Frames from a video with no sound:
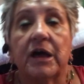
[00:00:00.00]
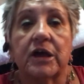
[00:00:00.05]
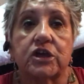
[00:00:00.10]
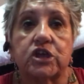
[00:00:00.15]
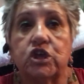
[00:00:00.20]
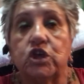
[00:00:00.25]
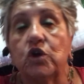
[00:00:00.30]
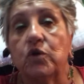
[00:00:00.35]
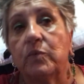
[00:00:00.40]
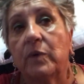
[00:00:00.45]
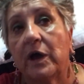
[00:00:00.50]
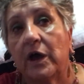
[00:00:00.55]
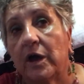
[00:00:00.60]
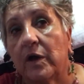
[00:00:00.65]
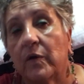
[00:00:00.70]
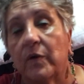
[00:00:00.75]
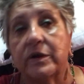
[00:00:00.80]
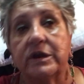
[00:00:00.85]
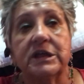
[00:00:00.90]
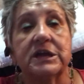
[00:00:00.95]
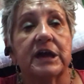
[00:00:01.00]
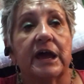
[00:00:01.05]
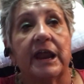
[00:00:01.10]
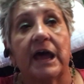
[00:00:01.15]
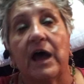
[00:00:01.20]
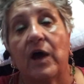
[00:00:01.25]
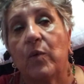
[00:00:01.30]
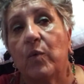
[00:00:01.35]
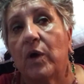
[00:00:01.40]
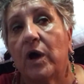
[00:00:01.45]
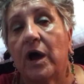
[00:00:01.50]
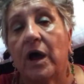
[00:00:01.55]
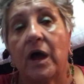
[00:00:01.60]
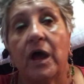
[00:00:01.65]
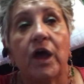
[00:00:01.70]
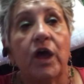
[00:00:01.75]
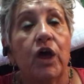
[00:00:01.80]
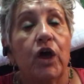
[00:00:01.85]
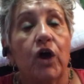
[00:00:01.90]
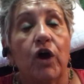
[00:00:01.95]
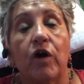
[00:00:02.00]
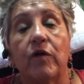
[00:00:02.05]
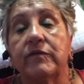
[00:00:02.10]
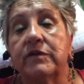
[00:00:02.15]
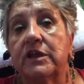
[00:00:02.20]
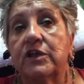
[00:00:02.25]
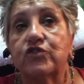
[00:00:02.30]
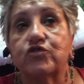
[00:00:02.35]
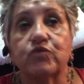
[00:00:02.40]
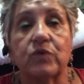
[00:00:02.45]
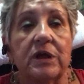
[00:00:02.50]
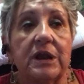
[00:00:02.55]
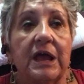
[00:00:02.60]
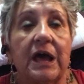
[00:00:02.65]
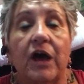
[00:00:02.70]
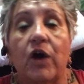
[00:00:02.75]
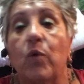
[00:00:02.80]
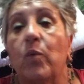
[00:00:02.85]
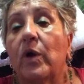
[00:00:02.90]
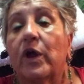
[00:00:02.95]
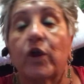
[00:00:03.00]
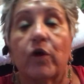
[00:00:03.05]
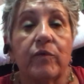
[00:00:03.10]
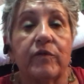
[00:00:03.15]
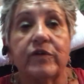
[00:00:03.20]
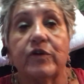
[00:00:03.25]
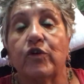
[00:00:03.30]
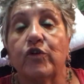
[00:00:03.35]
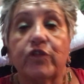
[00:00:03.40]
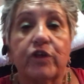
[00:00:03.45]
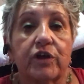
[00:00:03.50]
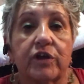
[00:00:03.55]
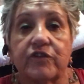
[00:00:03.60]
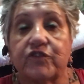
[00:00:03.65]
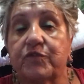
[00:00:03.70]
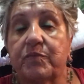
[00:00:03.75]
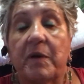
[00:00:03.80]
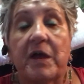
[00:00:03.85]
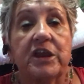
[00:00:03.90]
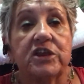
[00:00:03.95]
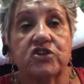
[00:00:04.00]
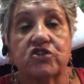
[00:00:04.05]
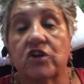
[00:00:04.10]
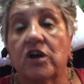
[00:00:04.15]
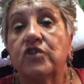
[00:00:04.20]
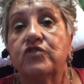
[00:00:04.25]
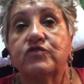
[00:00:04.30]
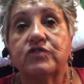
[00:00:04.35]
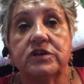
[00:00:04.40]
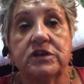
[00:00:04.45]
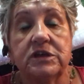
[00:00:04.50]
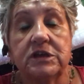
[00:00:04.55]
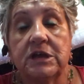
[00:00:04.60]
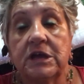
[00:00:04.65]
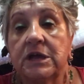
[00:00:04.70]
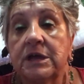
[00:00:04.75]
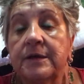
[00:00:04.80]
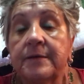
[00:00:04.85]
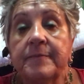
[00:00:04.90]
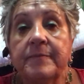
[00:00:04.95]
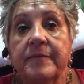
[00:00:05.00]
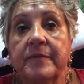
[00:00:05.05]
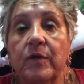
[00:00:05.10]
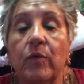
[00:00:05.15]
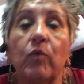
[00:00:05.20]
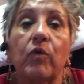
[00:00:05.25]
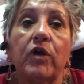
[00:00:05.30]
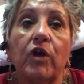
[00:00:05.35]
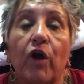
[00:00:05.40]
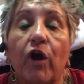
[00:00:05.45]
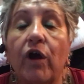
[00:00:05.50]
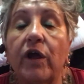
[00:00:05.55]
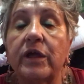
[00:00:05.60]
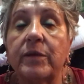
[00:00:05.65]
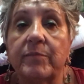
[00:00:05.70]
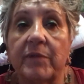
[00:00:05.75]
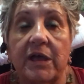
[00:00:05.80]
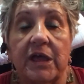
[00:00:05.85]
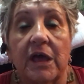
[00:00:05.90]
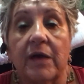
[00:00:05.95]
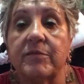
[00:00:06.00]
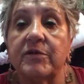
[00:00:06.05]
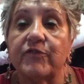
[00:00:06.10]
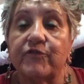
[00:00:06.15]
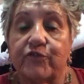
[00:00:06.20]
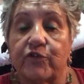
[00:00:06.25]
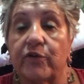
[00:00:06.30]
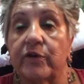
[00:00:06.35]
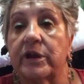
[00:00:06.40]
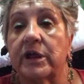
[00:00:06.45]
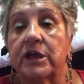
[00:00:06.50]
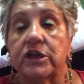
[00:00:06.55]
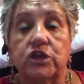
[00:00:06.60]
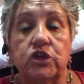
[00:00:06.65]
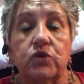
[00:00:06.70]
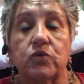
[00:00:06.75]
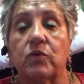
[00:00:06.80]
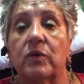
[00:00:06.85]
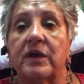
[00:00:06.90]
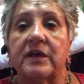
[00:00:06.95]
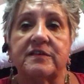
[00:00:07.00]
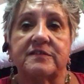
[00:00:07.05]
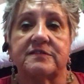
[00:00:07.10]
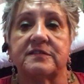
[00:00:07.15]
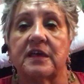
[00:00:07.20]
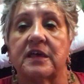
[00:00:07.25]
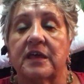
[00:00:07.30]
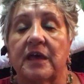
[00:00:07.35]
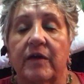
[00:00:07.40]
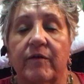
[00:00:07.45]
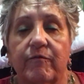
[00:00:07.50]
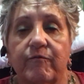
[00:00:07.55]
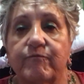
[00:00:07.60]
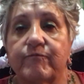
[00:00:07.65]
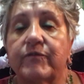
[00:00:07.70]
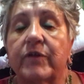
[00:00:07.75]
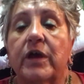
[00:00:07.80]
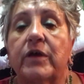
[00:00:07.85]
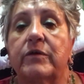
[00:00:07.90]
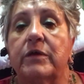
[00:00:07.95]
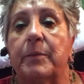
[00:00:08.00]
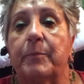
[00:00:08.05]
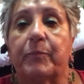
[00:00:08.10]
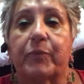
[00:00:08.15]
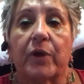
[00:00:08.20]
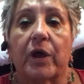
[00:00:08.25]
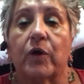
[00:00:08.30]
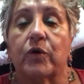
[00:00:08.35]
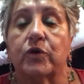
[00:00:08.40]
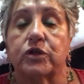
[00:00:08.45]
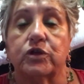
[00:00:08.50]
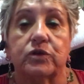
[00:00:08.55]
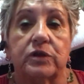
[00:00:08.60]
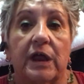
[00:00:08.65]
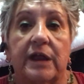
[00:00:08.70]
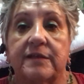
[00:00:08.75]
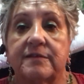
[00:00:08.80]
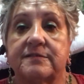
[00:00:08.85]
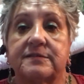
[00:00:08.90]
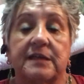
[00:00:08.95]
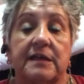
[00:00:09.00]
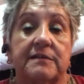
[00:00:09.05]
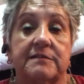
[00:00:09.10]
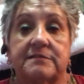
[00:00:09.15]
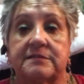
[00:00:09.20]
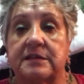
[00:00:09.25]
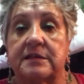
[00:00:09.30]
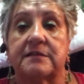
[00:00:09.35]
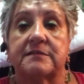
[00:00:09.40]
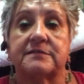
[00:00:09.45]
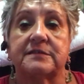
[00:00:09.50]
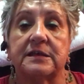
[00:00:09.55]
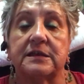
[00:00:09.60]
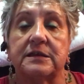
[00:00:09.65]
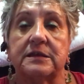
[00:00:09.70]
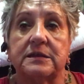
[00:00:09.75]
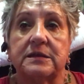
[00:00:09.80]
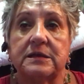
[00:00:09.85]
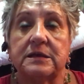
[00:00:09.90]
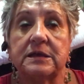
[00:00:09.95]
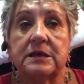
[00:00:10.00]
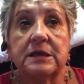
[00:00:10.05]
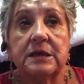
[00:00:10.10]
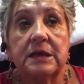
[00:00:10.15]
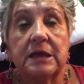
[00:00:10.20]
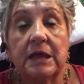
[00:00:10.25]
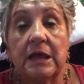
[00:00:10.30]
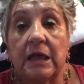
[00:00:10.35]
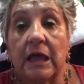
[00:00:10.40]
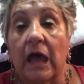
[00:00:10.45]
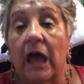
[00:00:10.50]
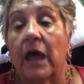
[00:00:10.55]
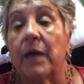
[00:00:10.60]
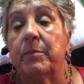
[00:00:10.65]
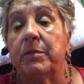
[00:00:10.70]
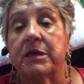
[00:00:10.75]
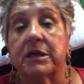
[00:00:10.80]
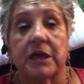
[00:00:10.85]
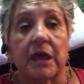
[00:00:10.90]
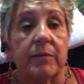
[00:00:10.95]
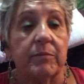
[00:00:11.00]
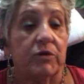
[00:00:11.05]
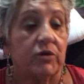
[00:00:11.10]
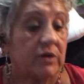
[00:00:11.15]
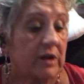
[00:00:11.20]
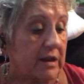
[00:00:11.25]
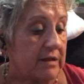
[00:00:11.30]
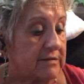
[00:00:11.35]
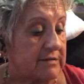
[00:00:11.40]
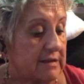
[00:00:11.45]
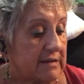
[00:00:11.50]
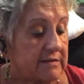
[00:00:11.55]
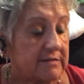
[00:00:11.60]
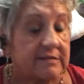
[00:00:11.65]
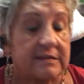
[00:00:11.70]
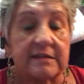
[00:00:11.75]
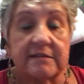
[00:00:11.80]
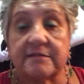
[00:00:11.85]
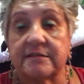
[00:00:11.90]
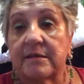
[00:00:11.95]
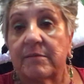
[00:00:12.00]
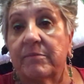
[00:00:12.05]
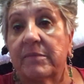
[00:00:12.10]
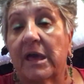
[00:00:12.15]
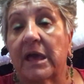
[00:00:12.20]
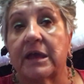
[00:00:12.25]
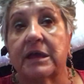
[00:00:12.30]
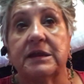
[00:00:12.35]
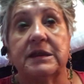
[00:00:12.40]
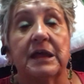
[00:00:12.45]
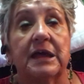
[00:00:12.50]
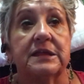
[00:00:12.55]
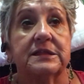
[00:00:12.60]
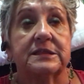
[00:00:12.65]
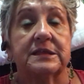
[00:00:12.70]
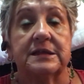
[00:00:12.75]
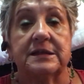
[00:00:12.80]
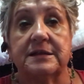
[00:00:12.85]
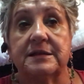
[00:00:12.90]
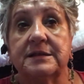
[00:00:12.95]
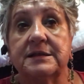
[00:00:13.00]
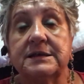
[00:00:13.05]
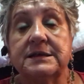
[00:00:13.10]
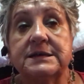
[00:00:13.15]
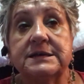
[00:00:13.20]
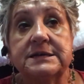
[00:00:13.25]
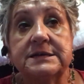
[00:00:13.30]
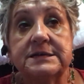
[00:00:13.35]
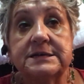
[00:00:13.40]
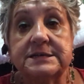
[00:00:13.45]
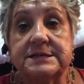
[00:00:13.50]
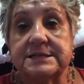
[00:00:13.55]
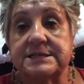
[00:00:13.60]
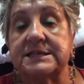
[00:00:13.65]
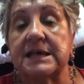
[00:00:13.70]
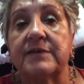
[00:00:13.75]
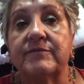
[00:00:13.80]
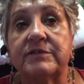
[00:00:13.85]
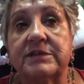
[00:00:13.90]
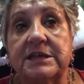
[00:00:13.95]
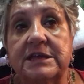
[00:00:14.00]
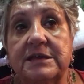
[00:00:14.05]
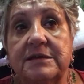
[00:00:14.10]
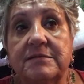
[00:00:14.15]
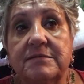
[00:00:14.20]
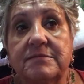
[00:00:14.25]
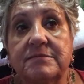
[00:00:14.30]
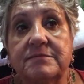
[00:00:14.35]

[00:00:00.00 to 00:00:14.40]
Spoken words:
Cuba, or Nicaragua, or Venezuela, or whatever other Spanish country. We are in Miami, Florida, USA. I'm very proud United States citizen. I became a United States citizen back in 1970.